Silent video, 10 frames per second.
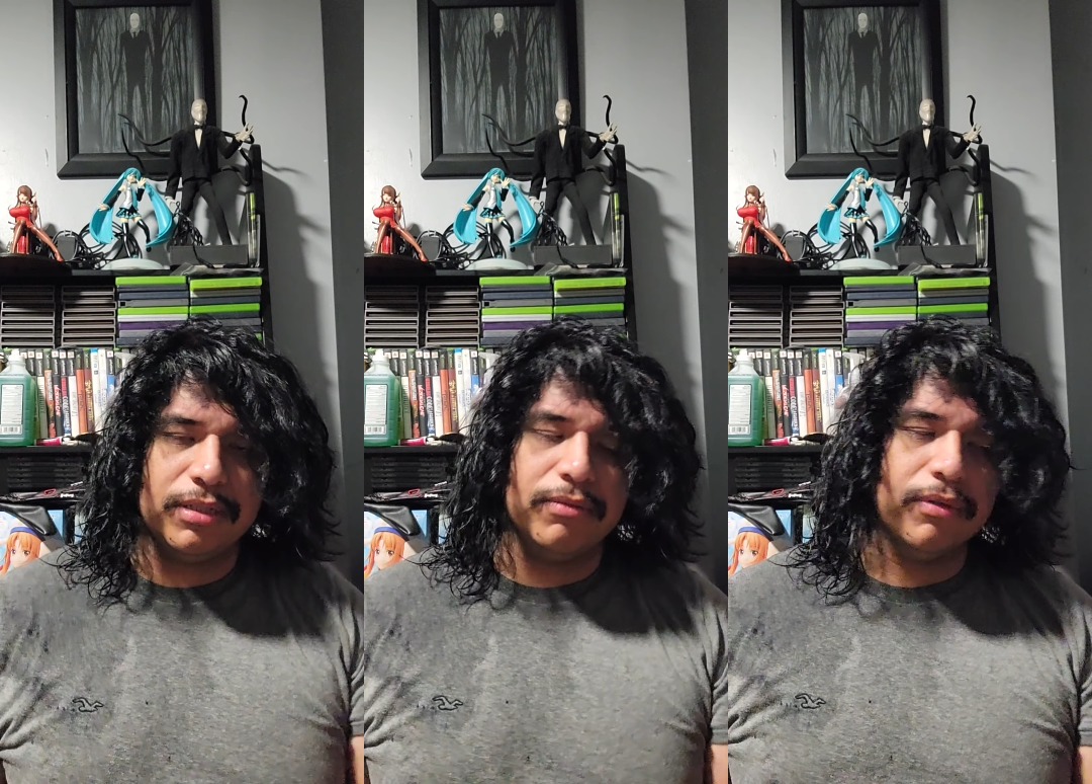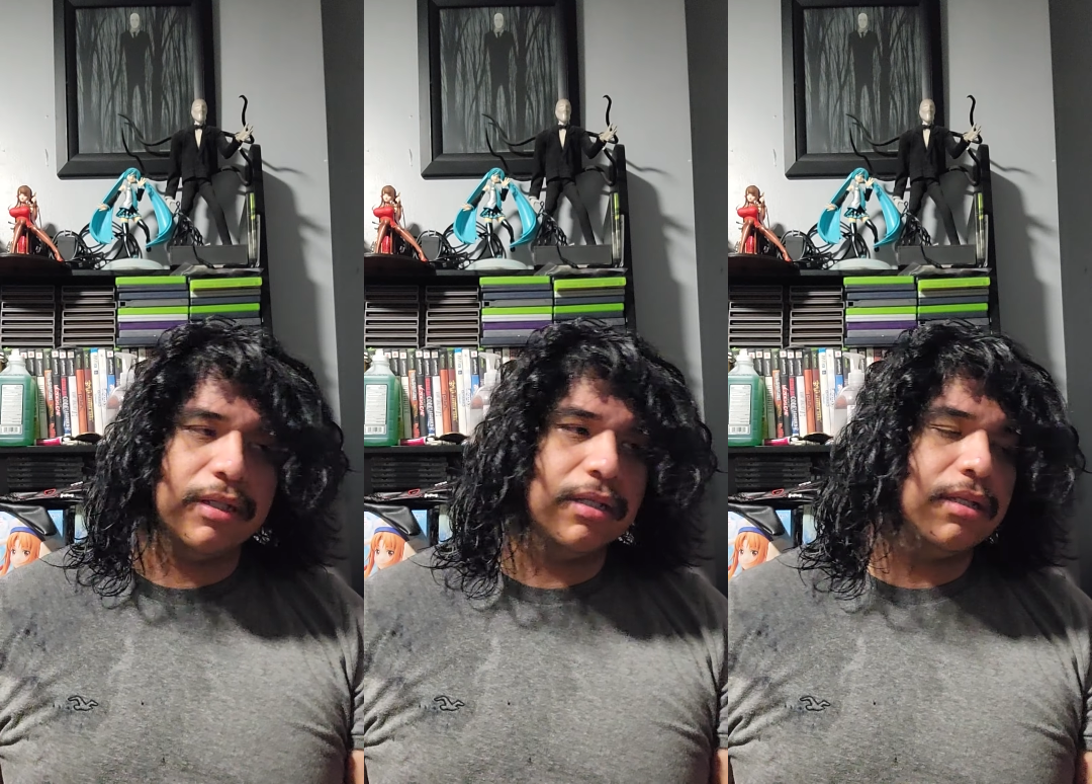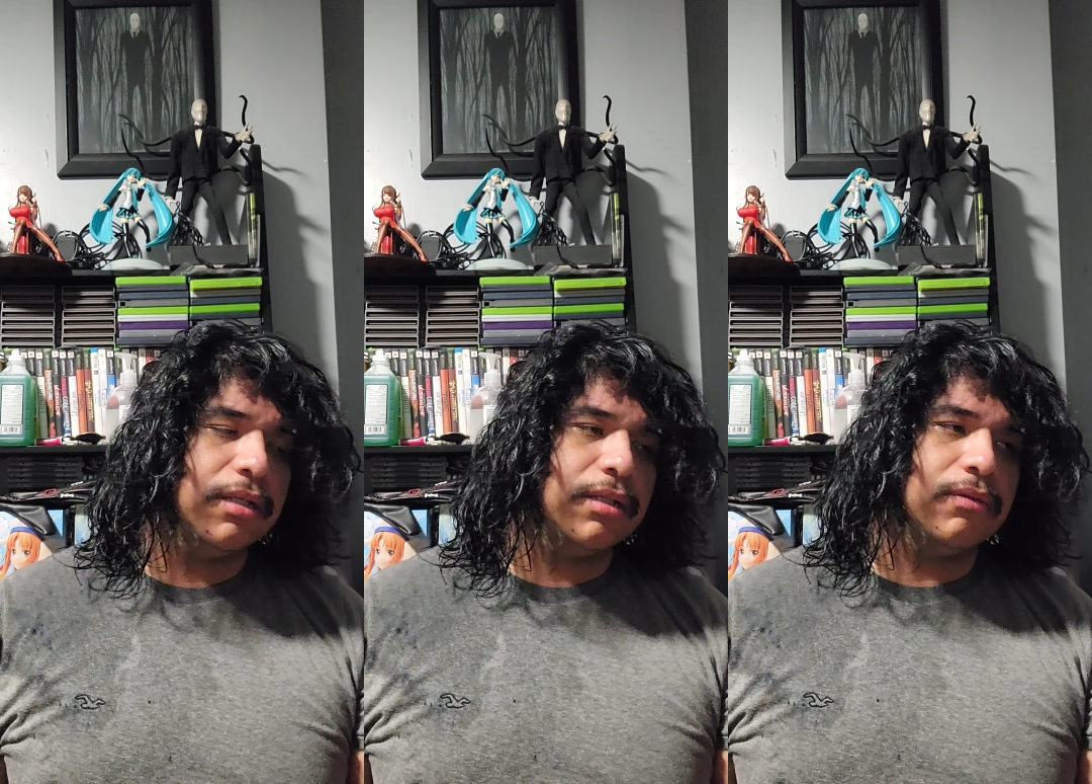anyway.
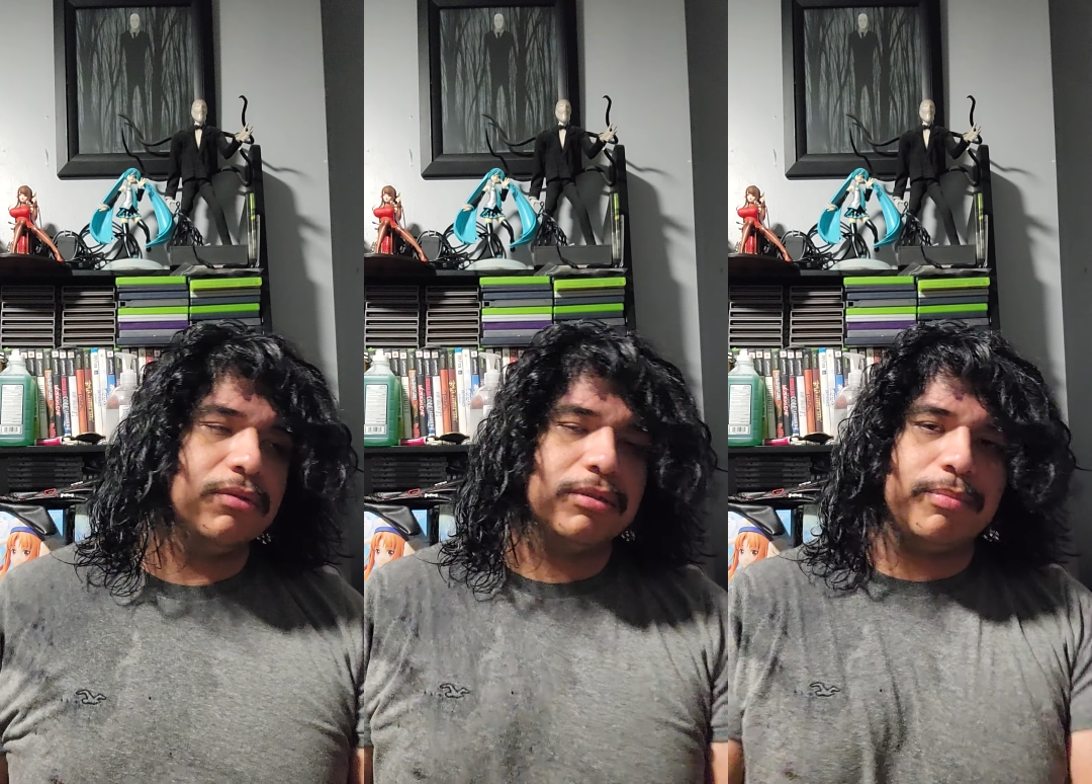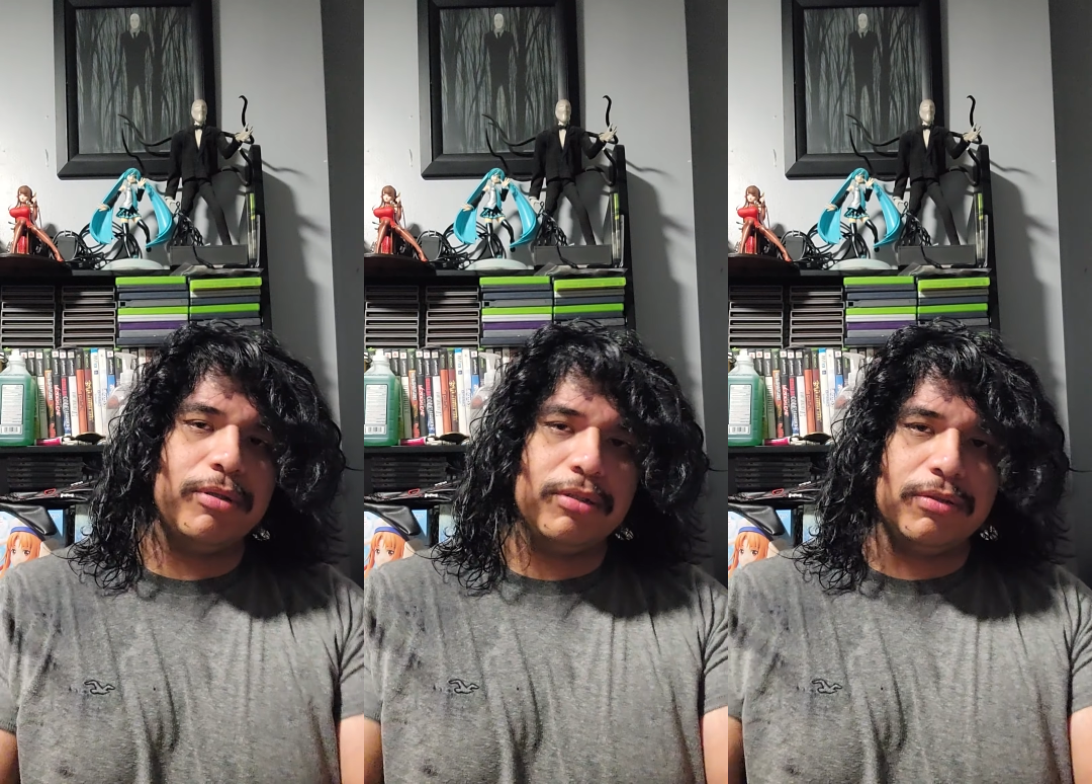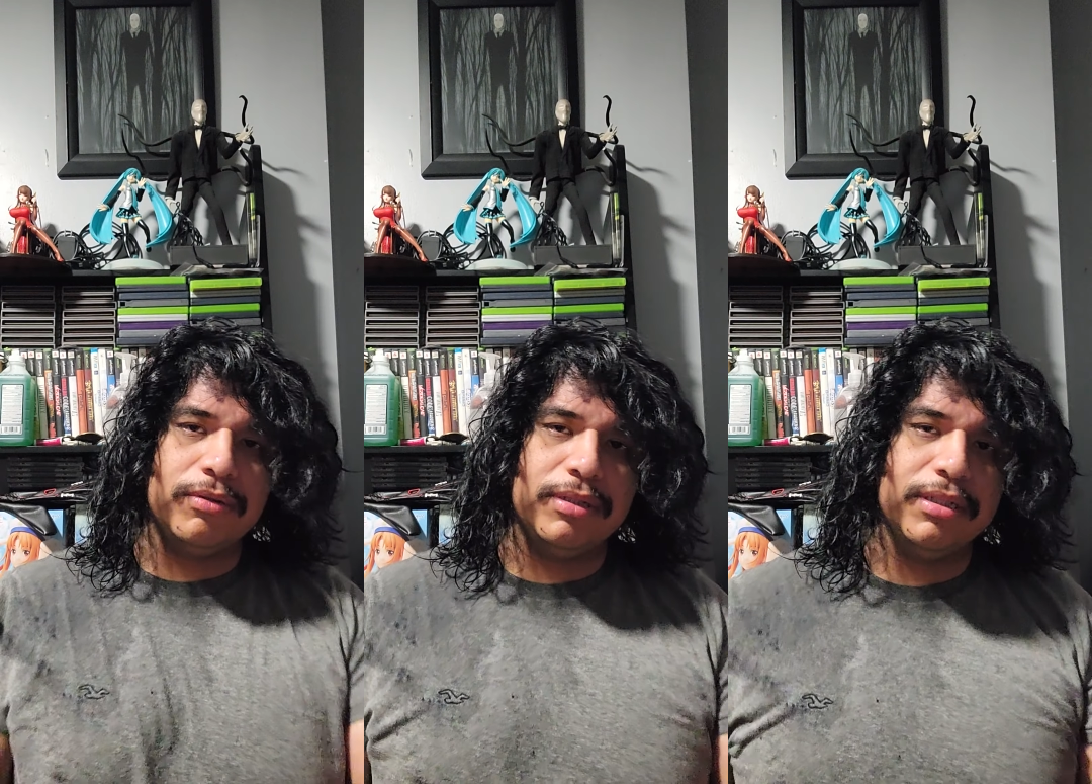What's the point
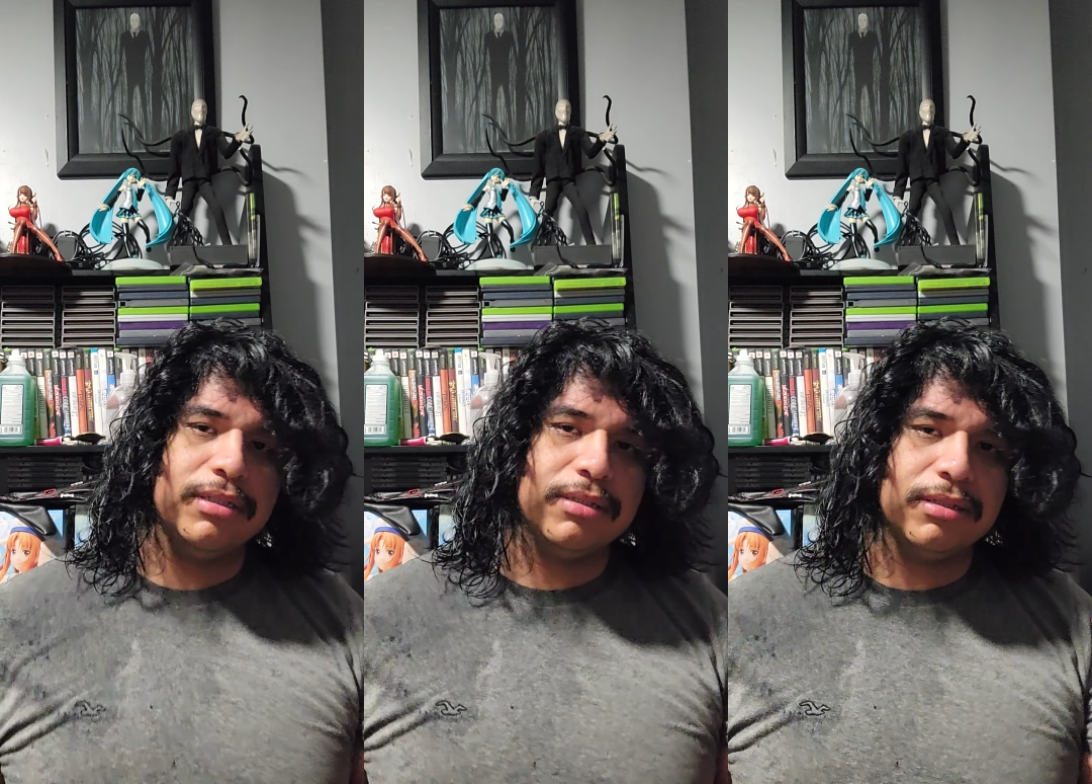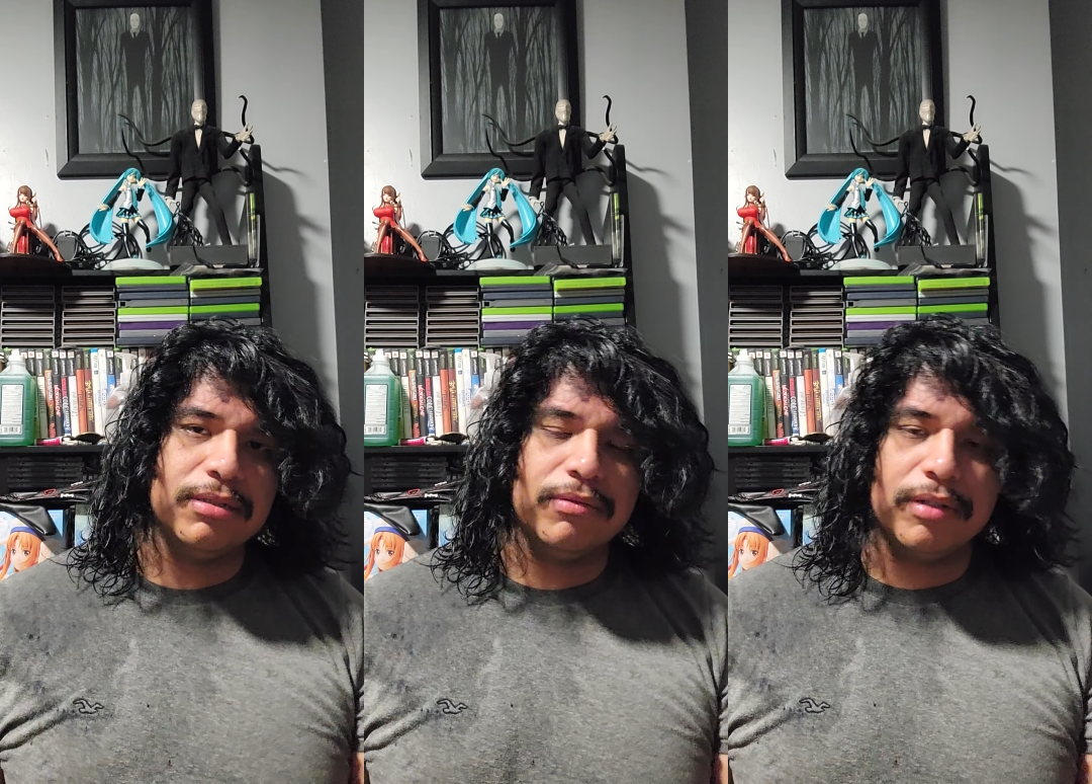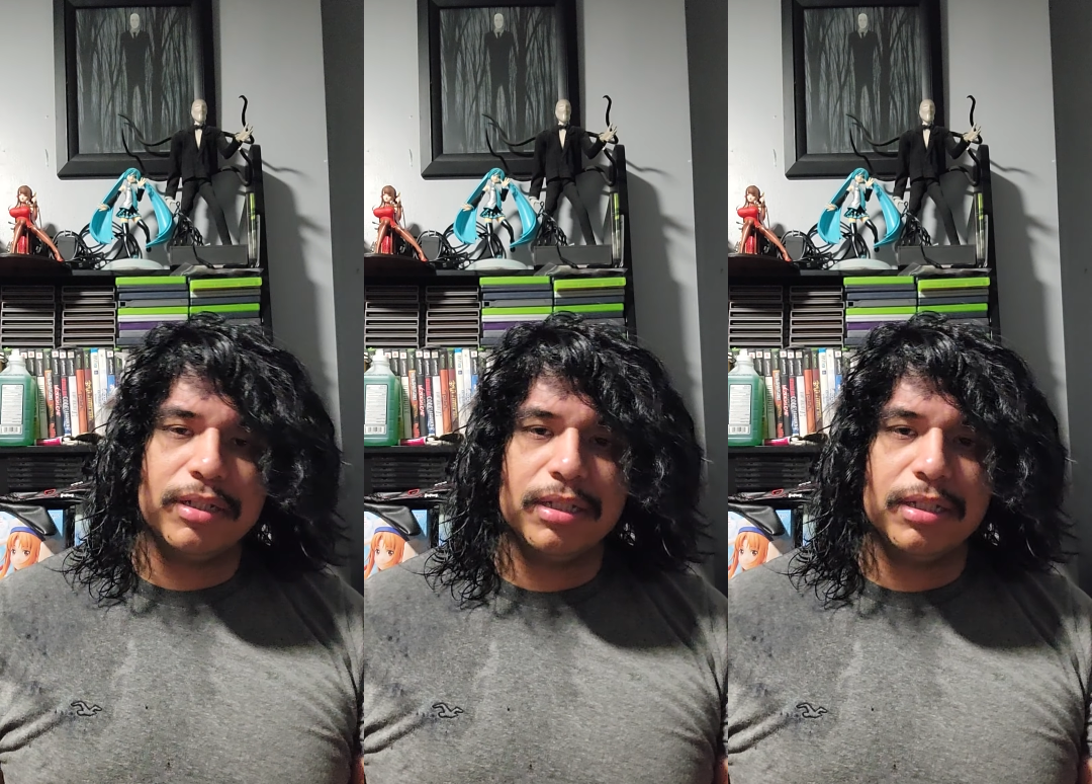doing this anyway?